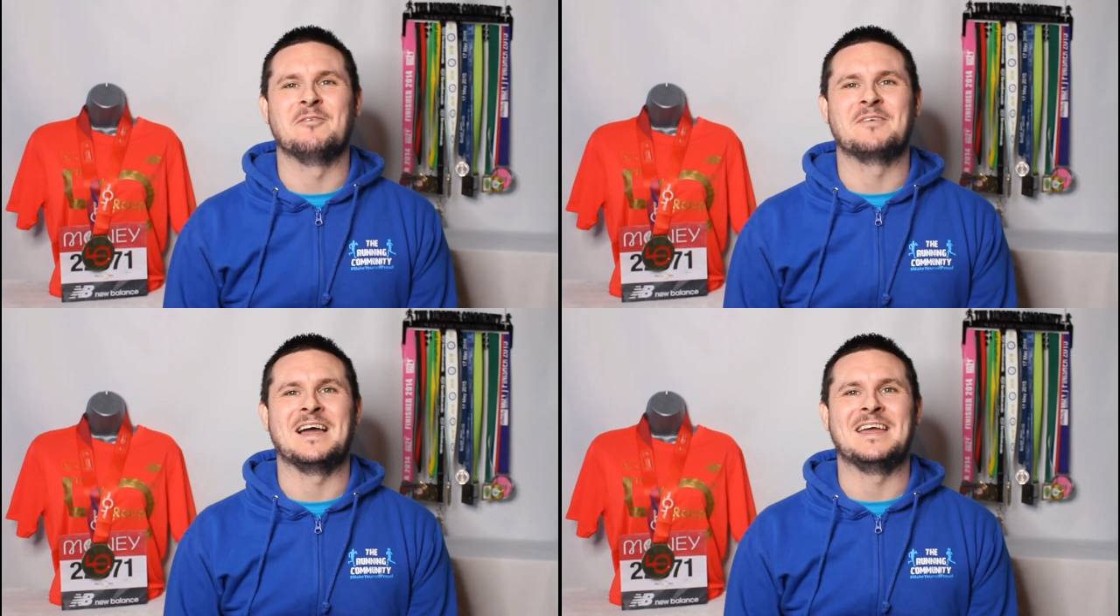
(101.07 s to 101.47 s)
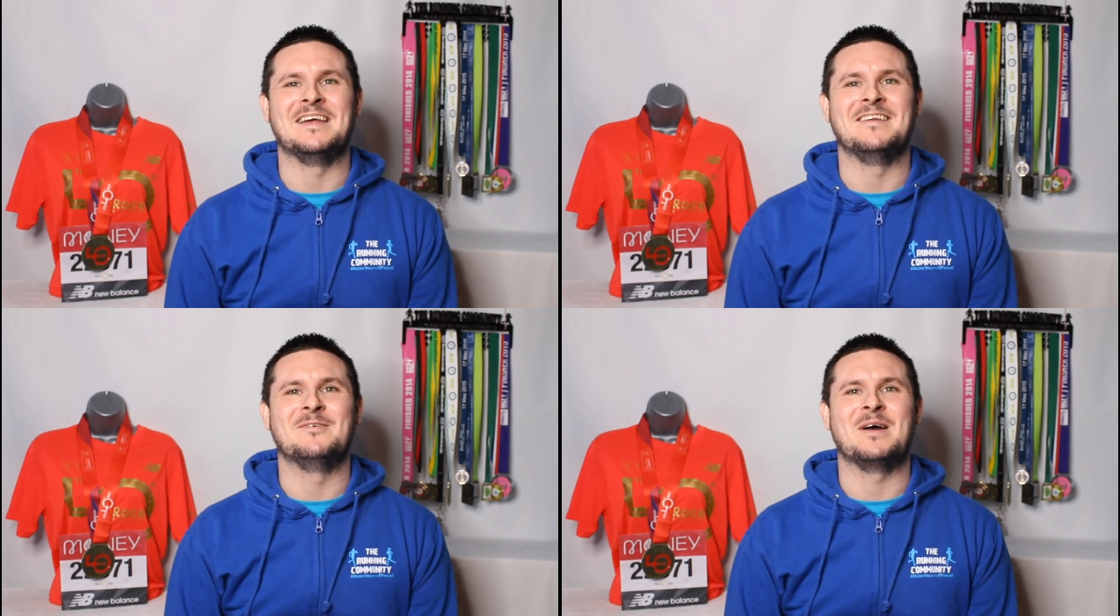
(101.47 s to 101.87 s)
5K
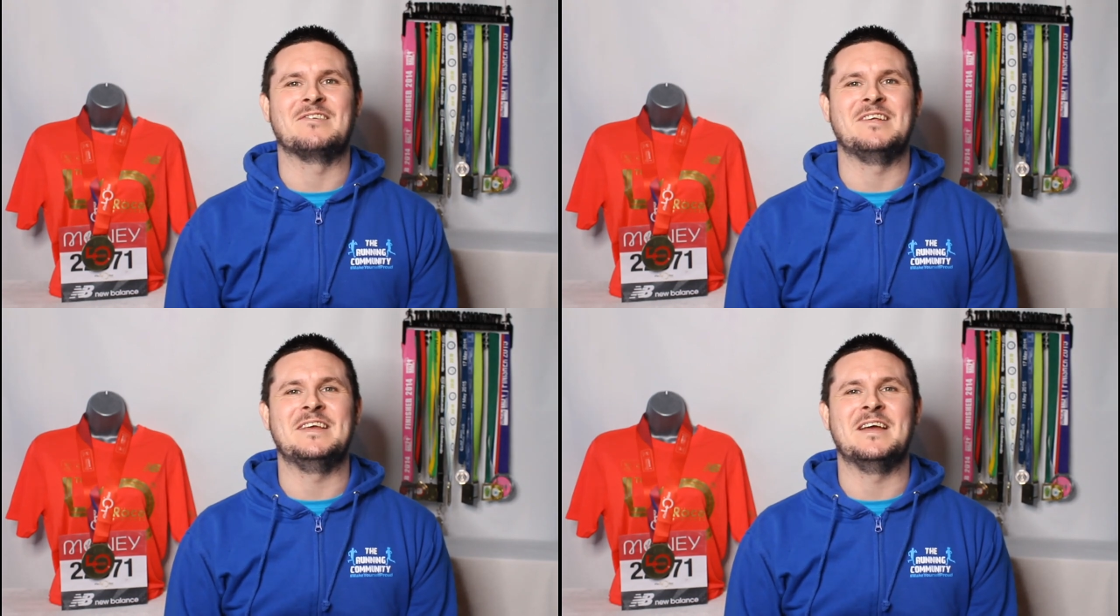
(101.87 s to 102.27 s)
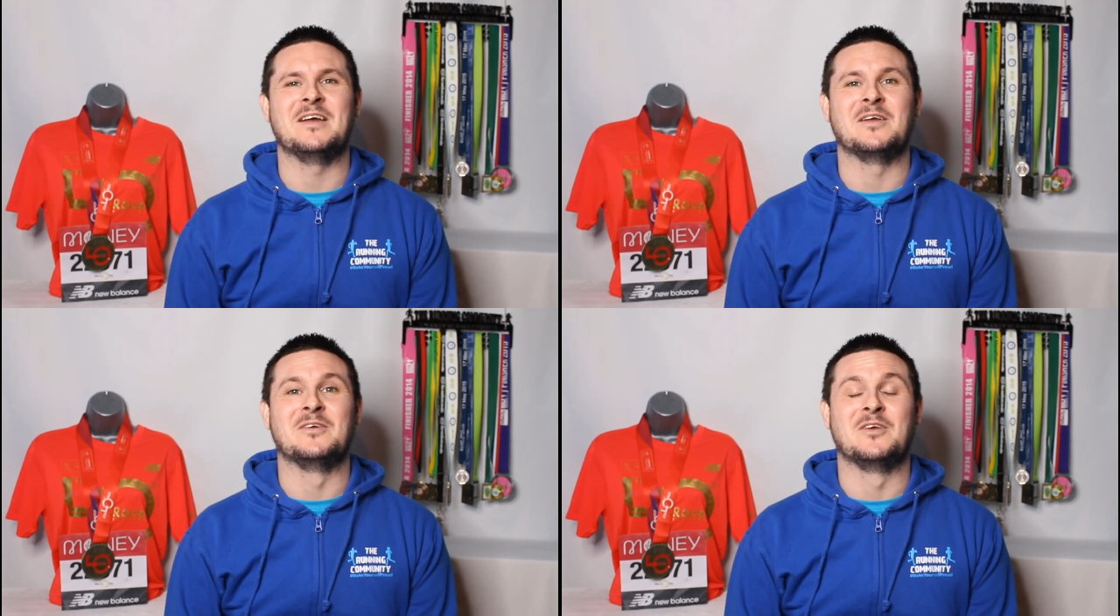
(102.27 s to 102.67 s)
is to actually
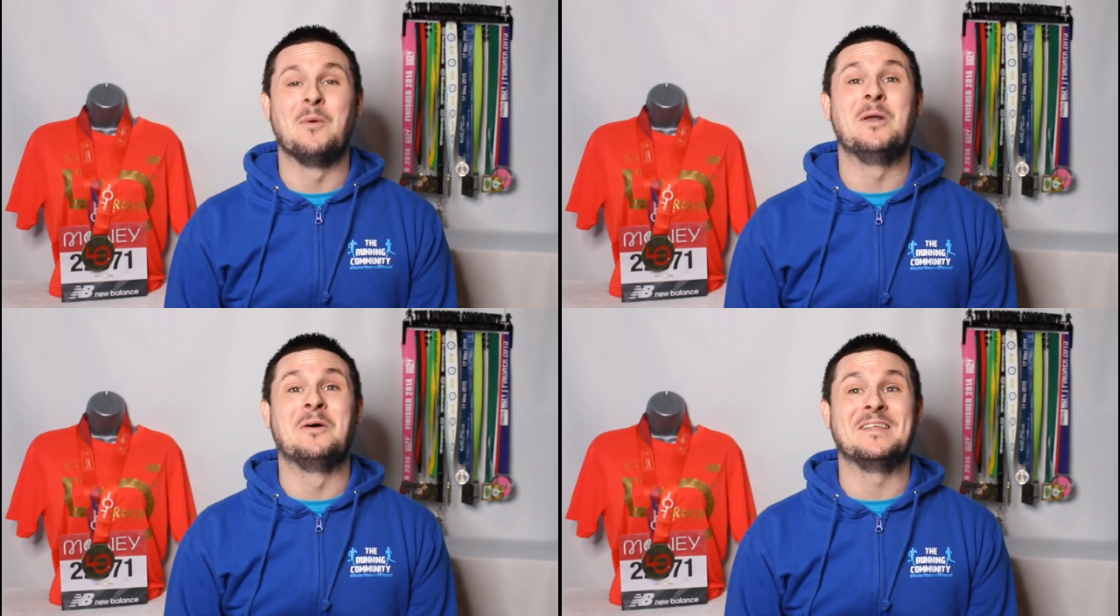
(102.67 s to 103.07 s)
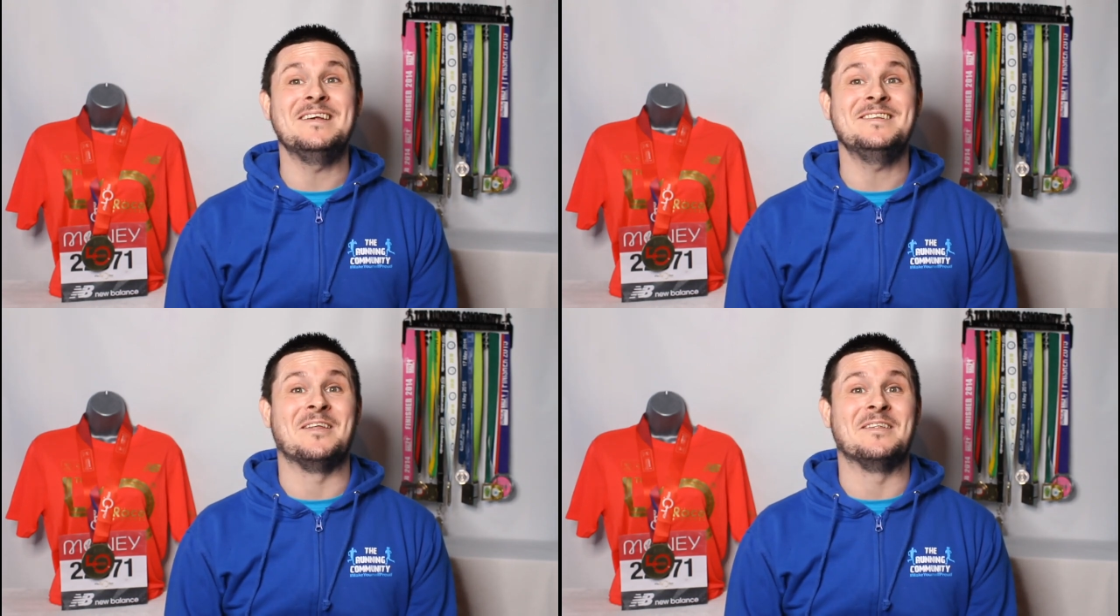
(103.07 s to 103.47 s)
go a longer
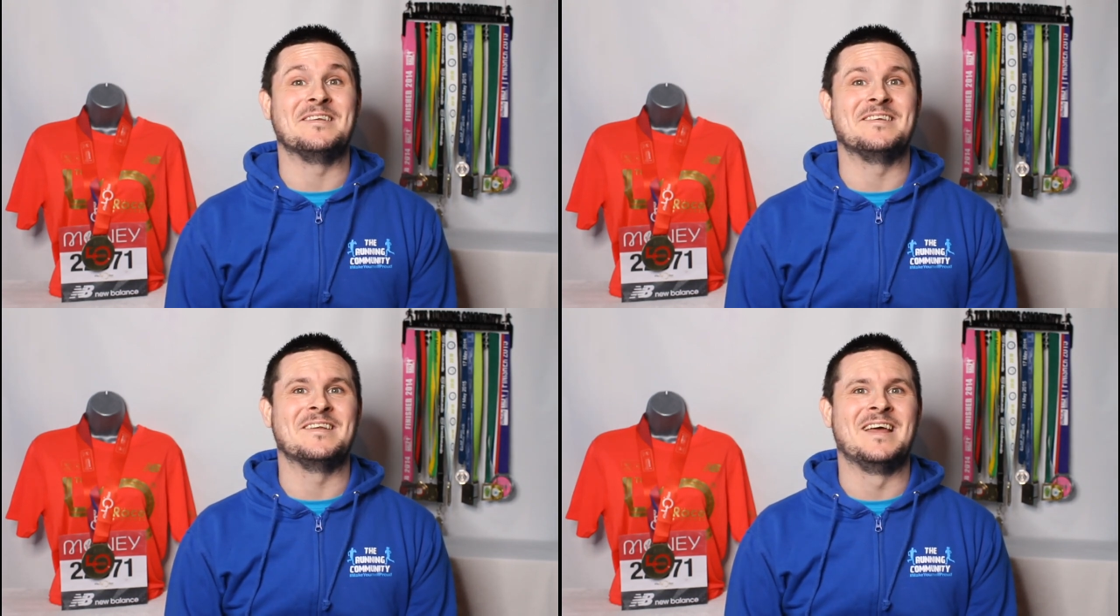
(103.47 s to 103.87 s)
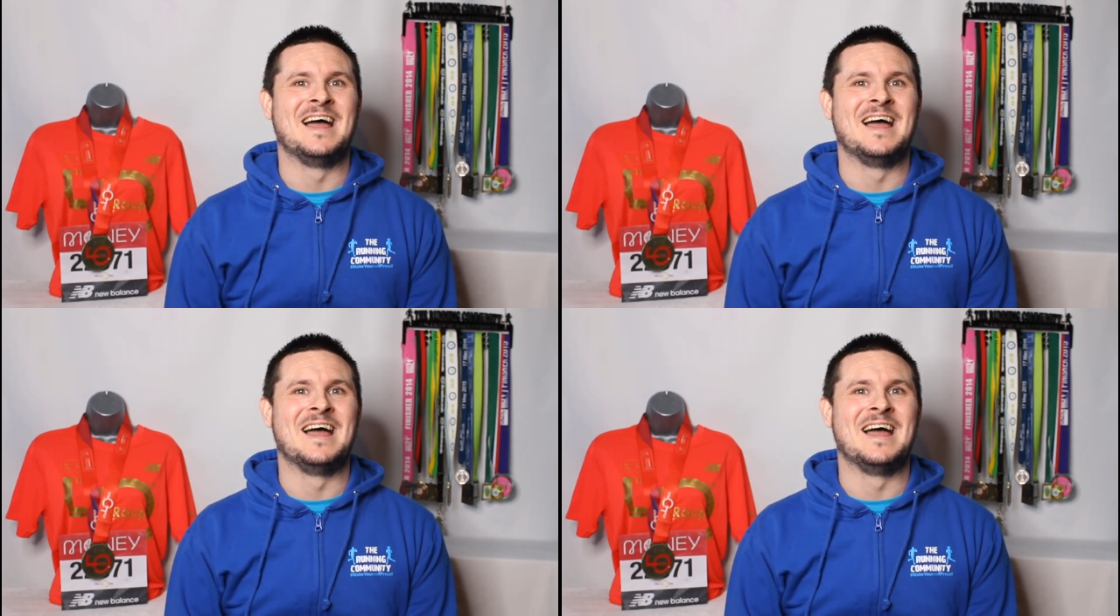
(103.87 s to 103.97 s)
distance,